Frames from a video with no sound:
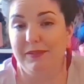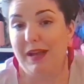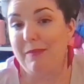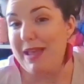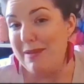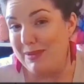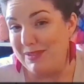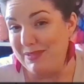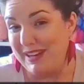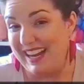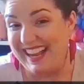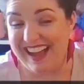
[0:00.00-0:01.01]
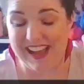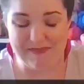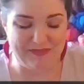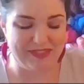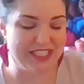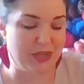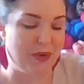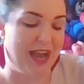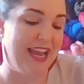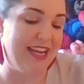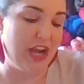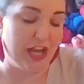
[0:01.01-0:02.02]
I'm happy with what I got. So
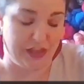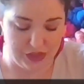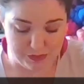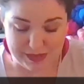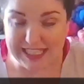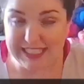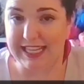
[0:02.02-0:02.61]
I got 3